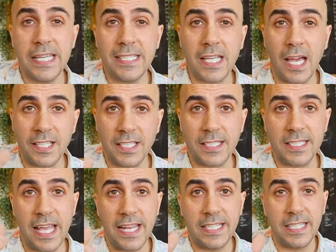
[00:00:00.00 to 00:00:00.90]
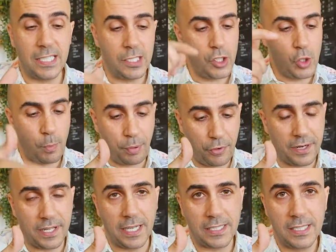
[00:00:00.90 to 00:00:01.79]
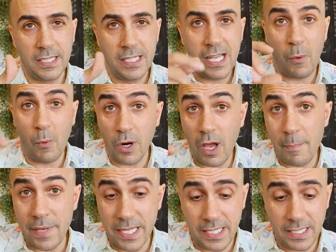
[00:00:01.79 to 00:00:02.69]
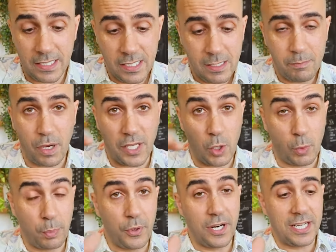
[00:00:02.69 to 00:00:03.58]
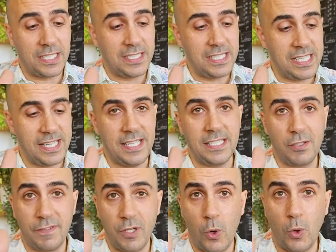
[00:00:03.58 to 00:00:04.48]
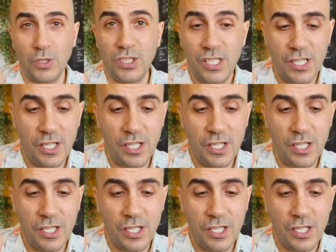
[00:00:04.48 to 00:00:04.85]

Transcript: is understanding your product. And what I mean by your product is, of course,